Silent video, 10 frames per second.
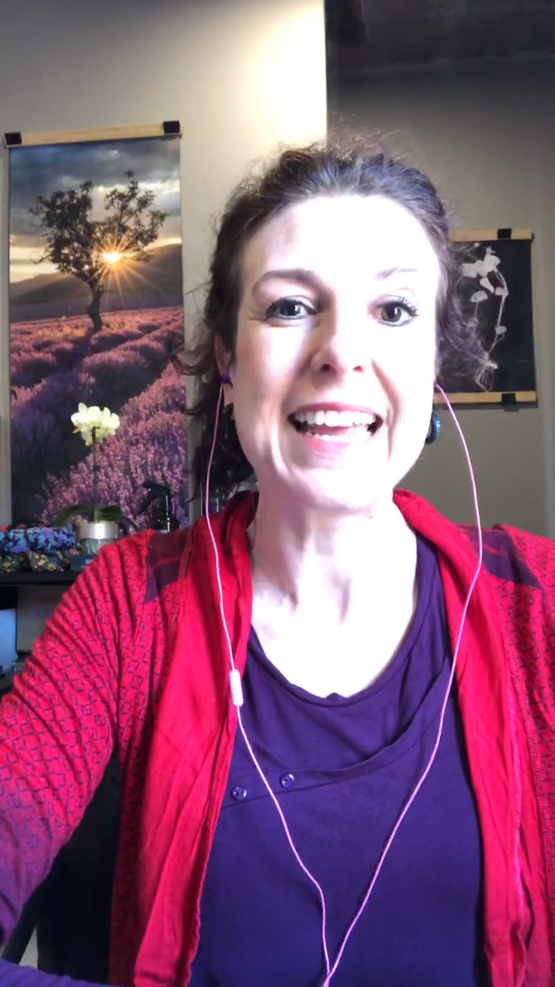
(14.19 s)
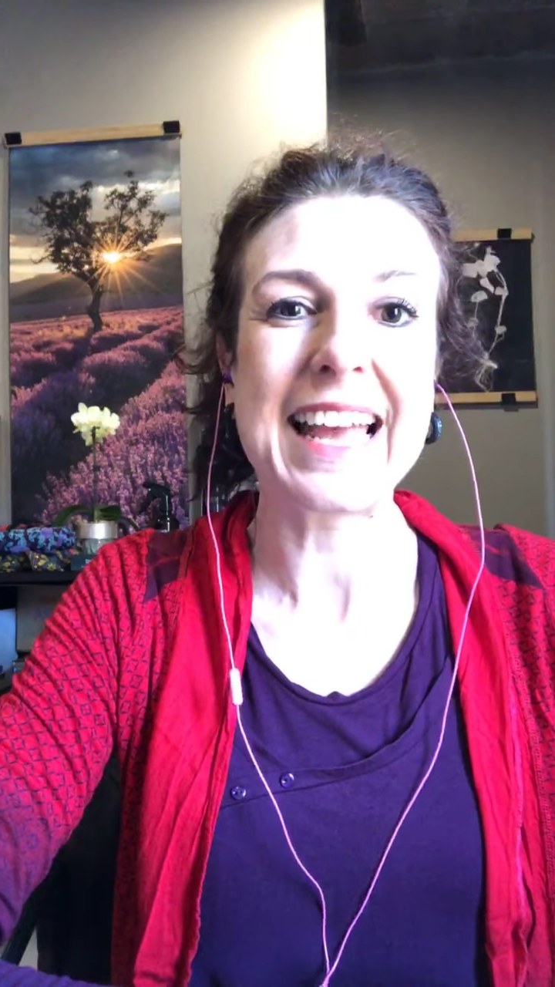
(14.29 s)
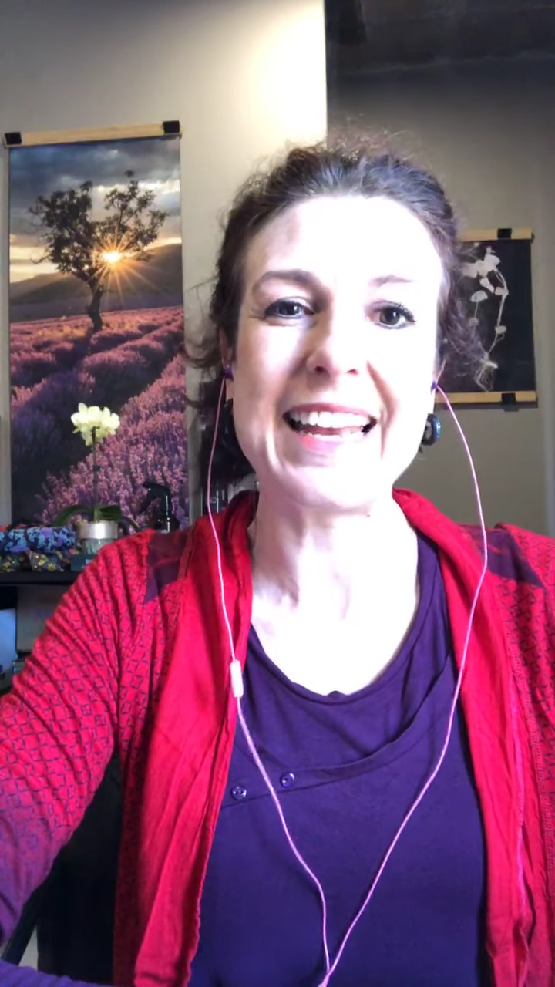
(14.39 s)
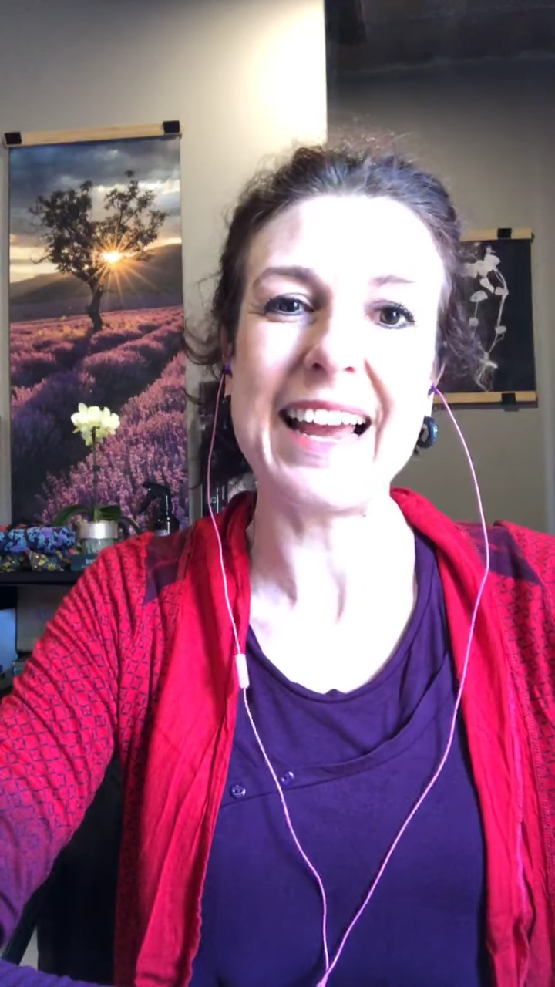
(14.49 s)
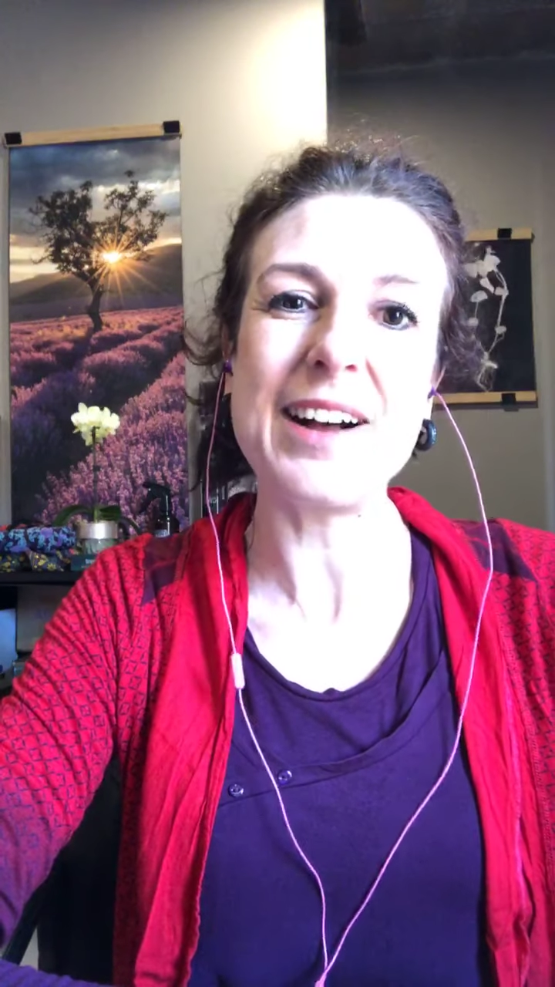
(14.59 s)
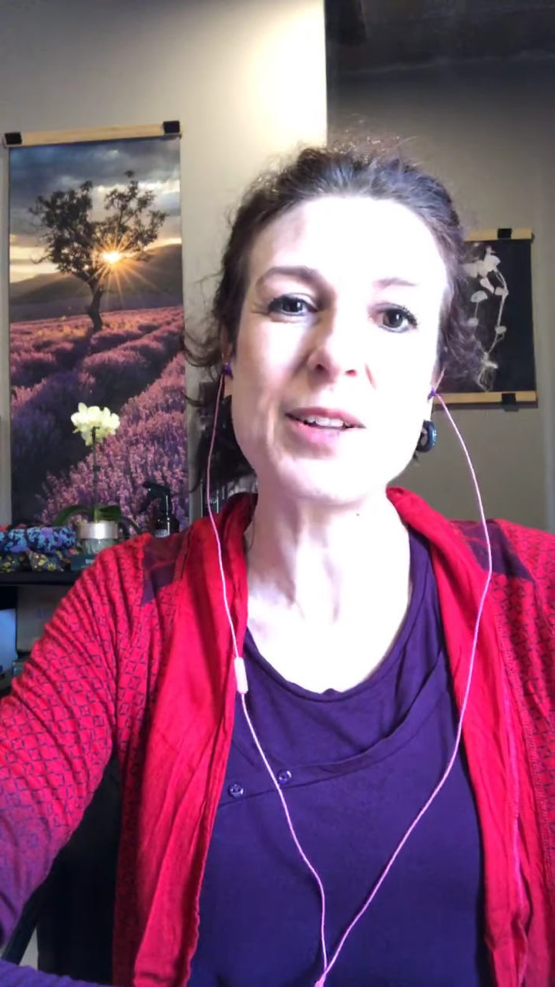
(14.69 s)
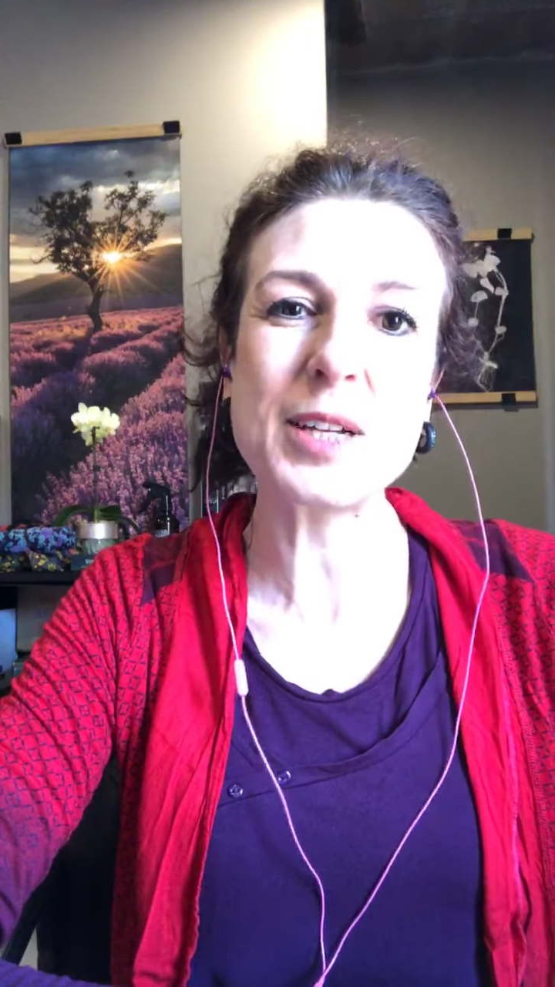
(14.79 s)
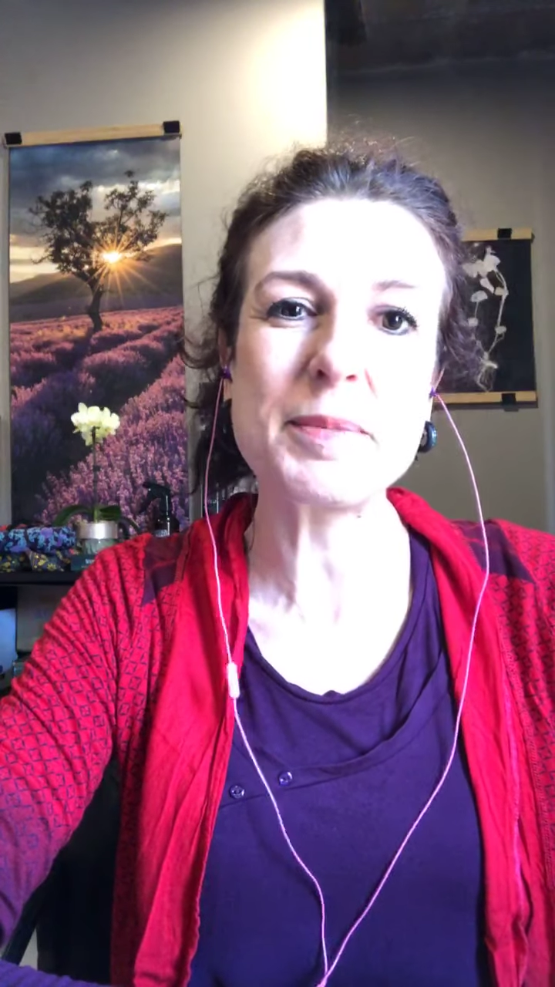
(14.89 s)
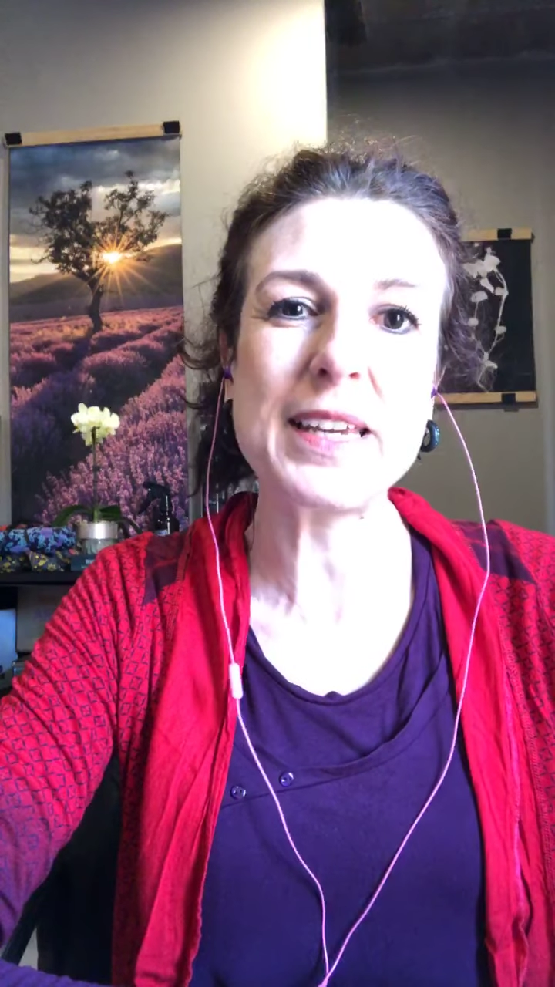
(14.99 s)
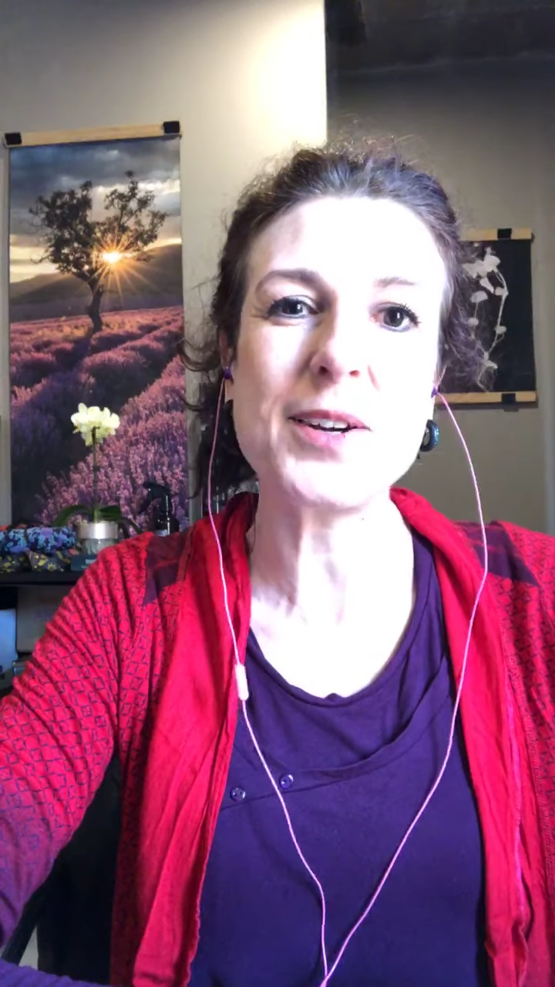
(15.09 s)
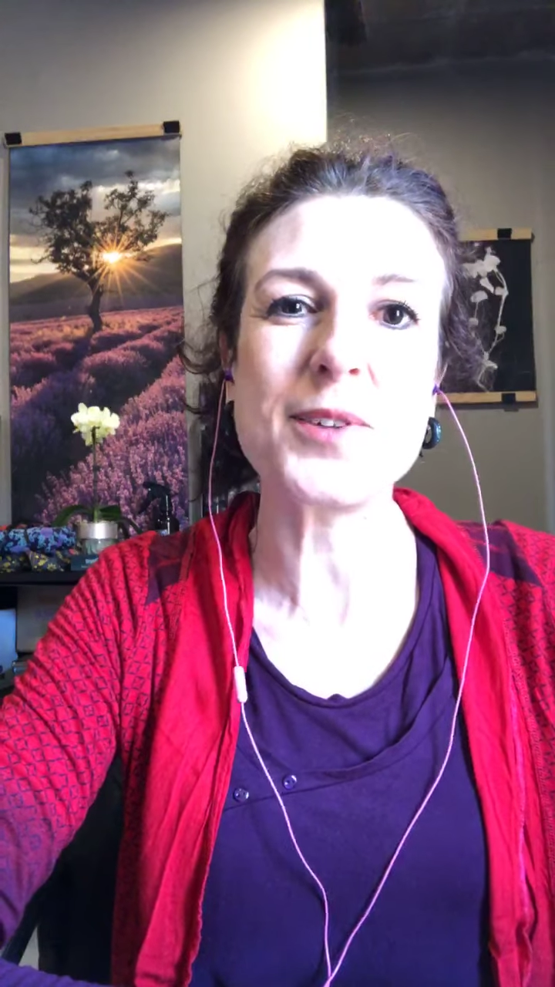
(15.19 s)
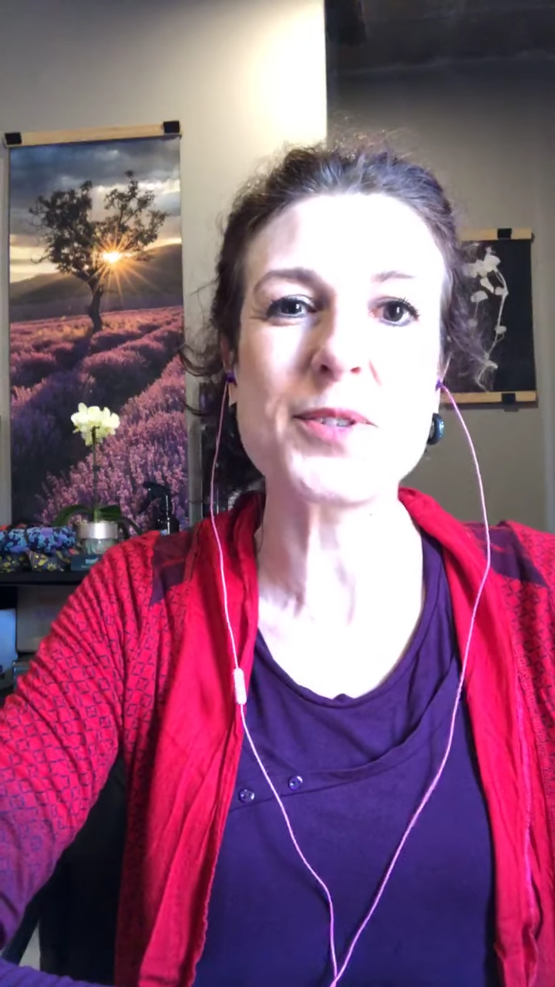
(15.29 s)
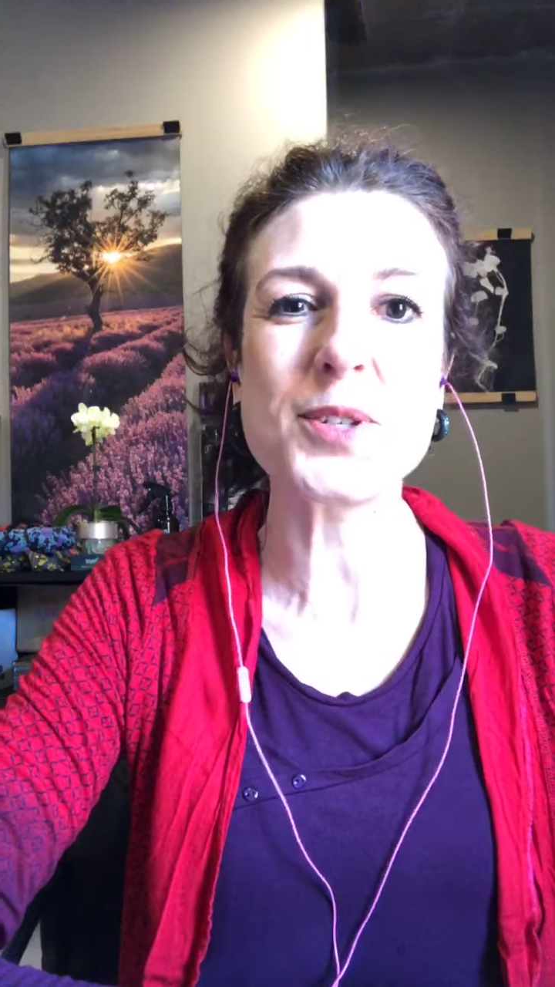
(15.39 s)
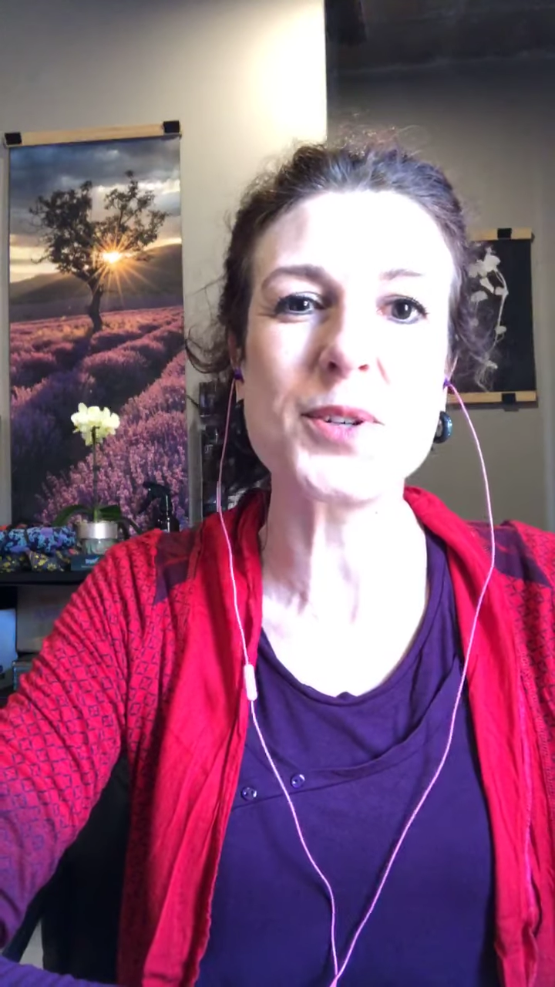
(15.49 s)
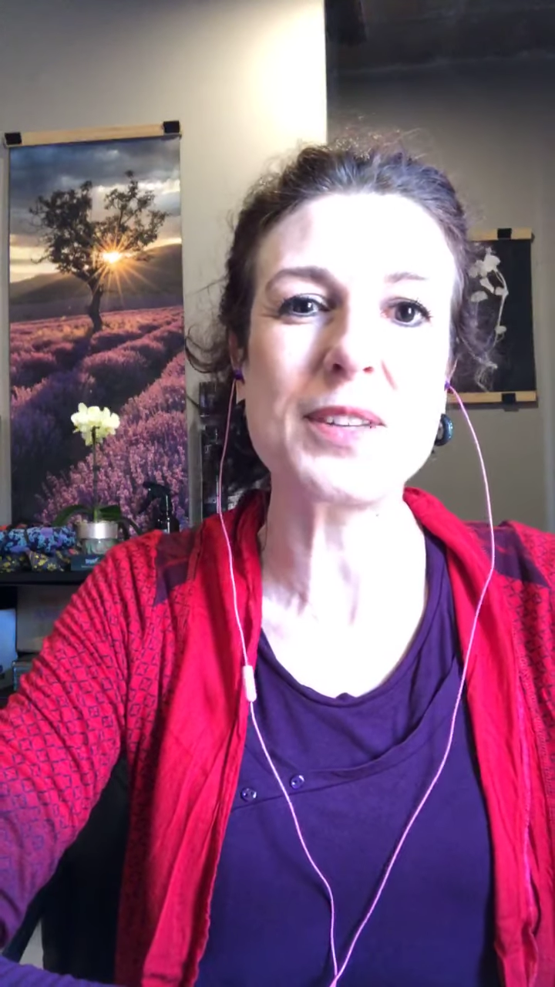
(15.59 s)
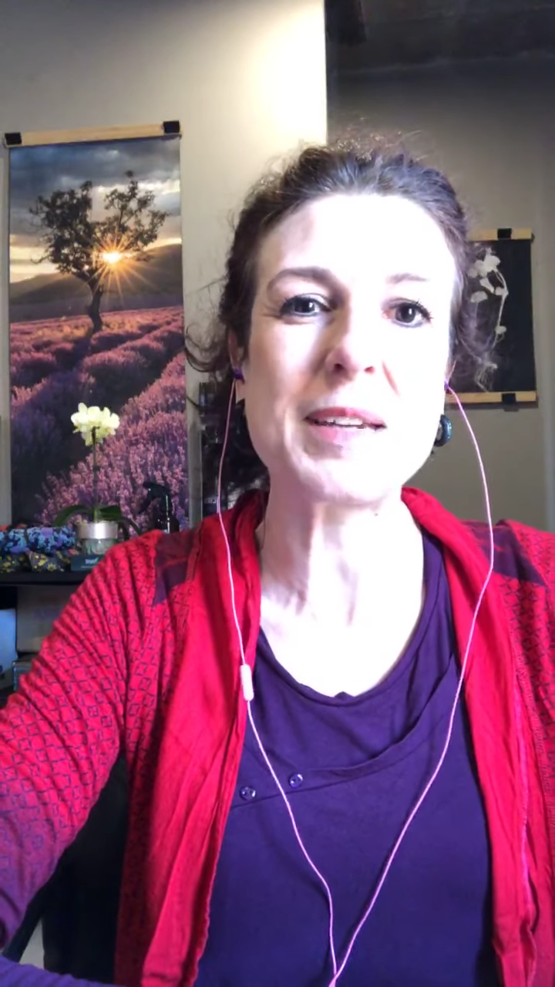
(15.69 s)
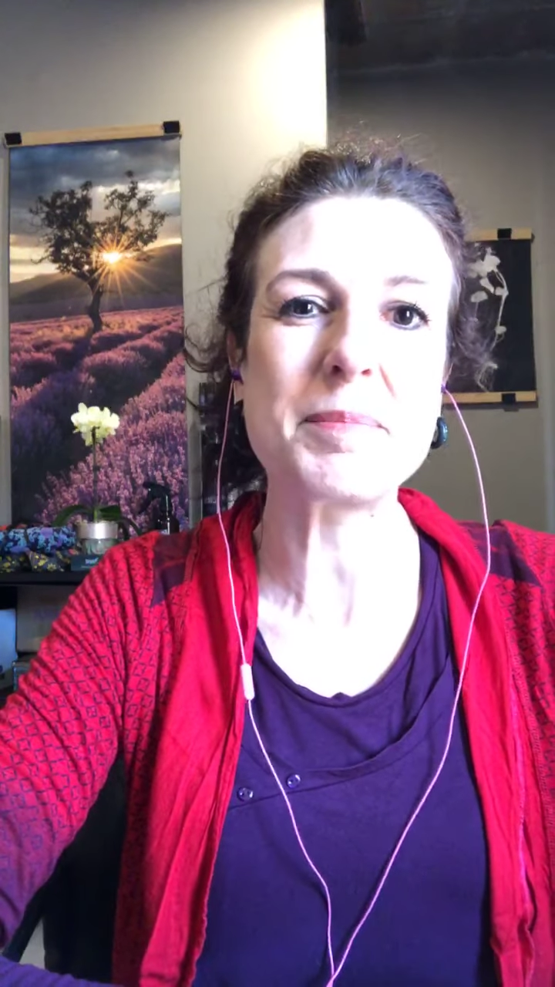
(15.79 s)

an alchemy of soothing